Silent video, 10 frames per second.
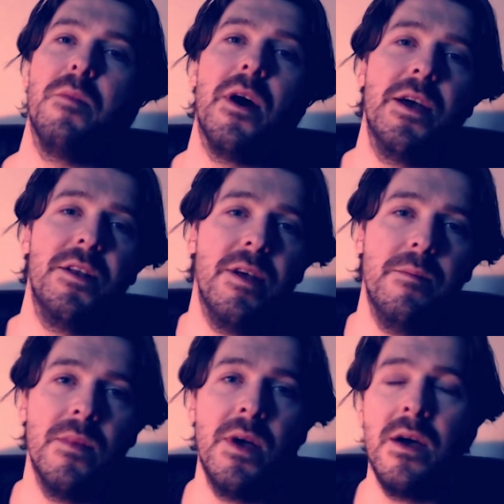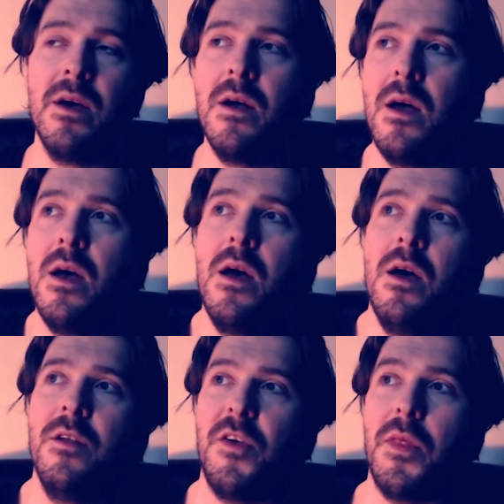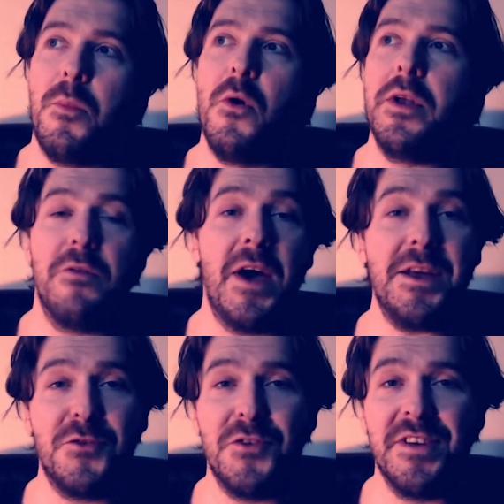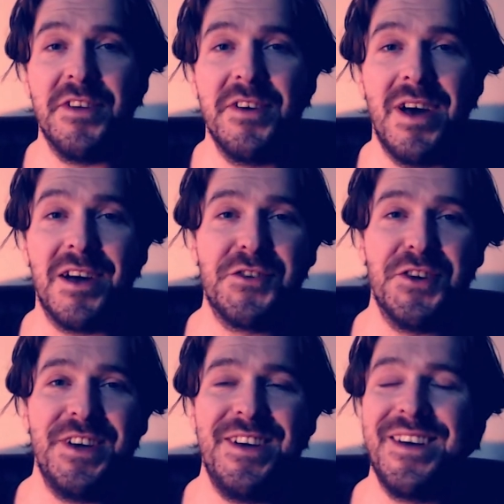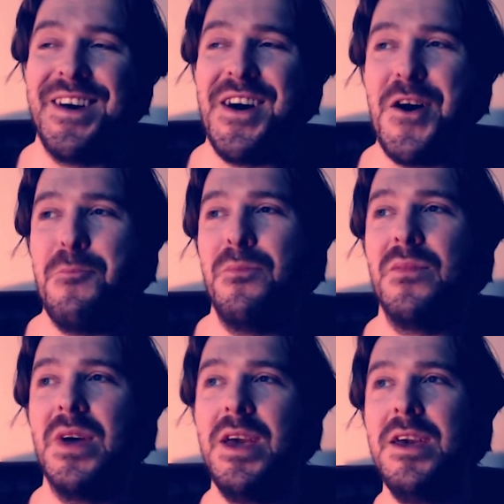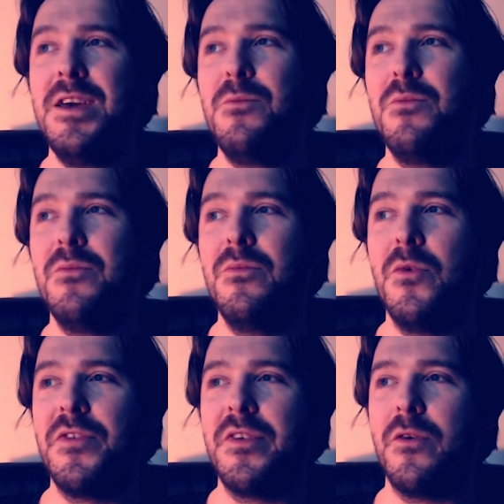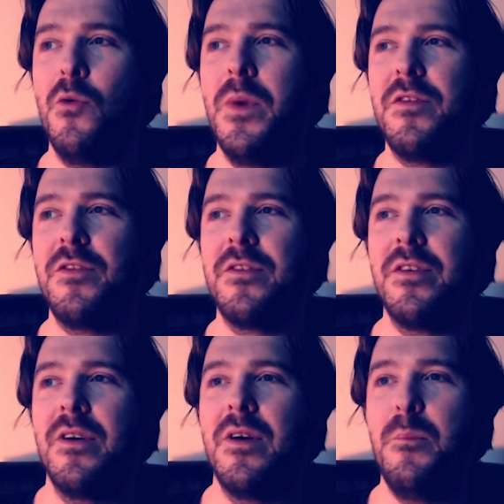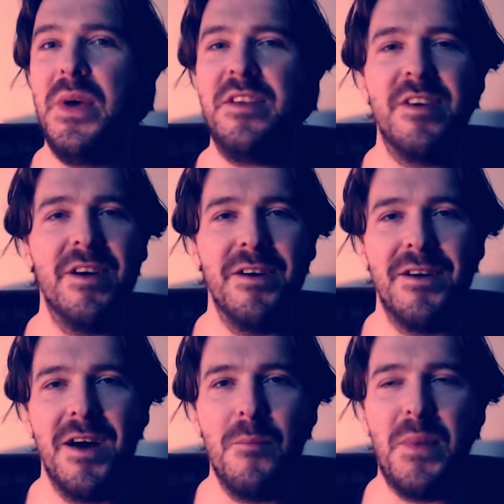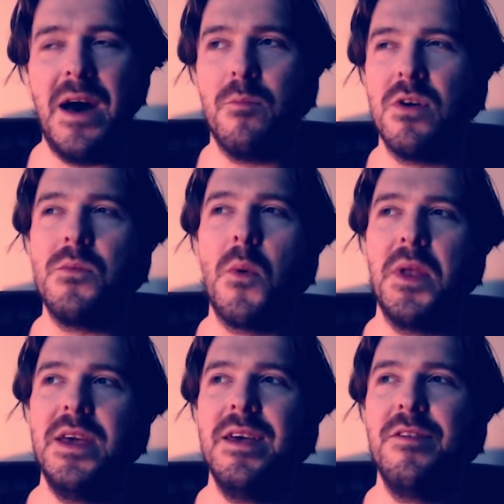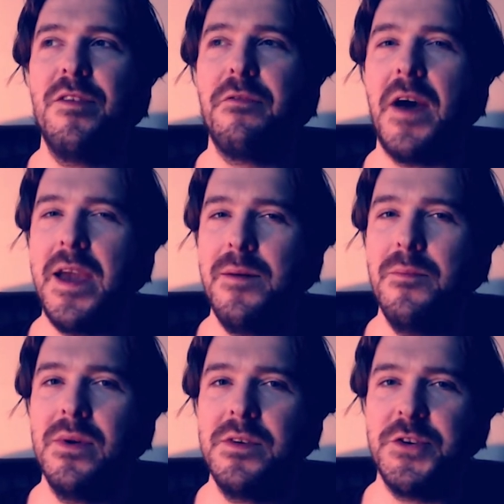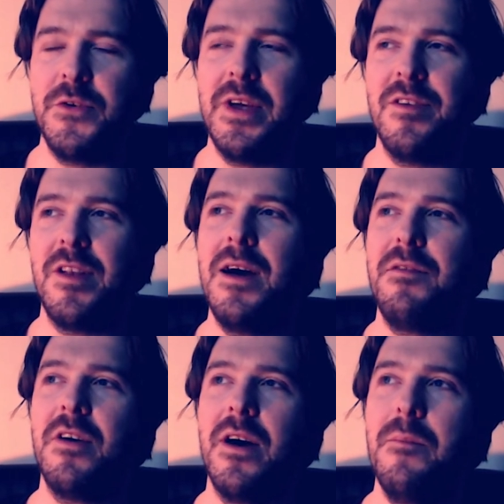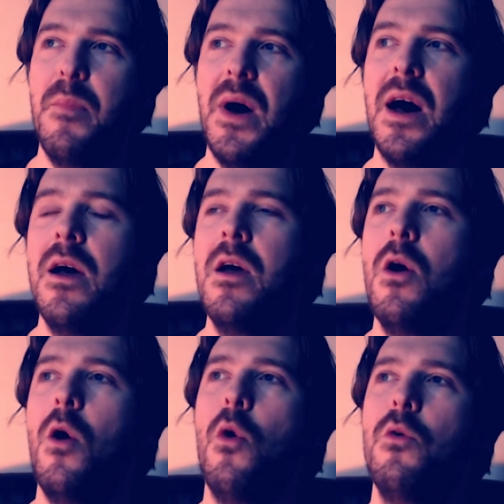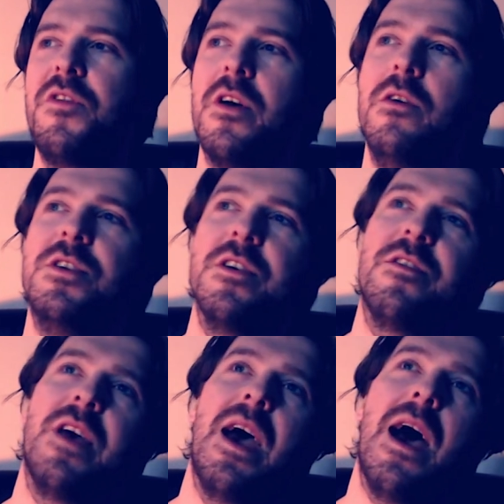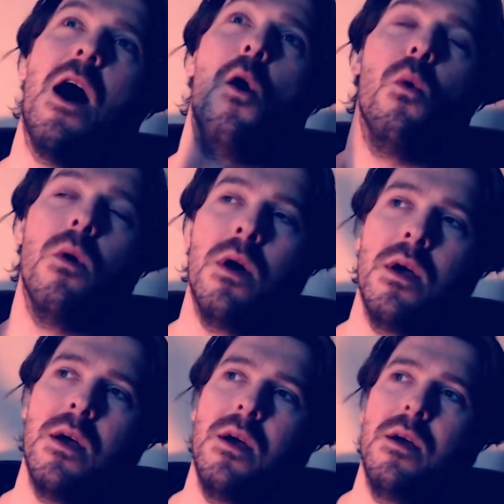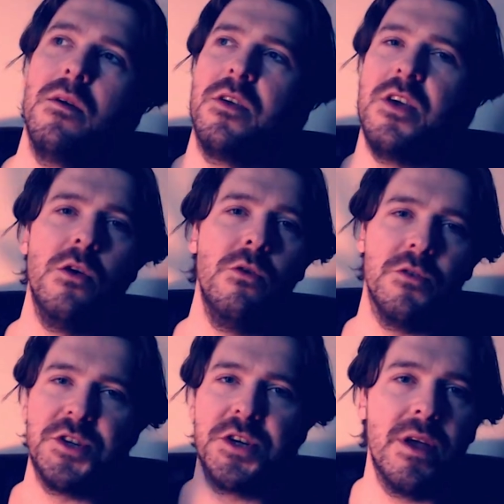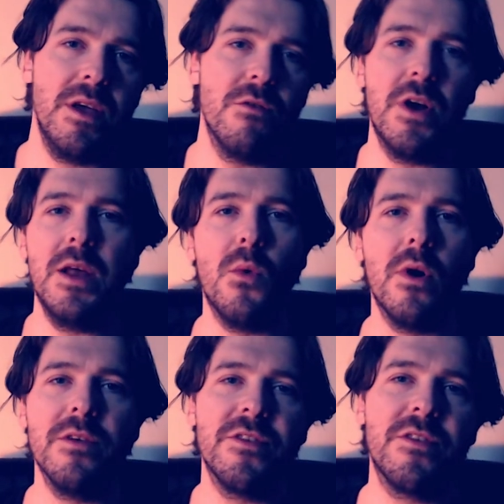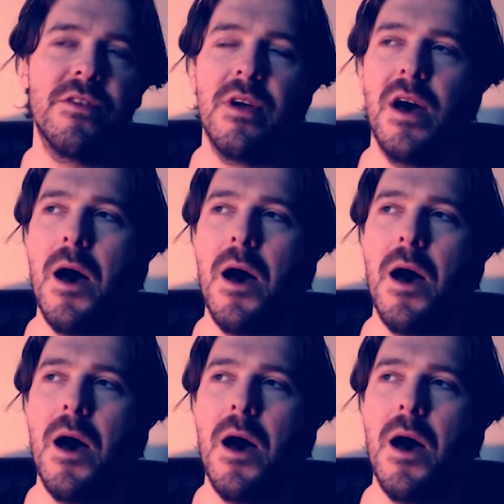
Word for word: admired him to the point of hatred, actually. He was almost bitter about probably his fame during his lifetime, but also just how huge he really was.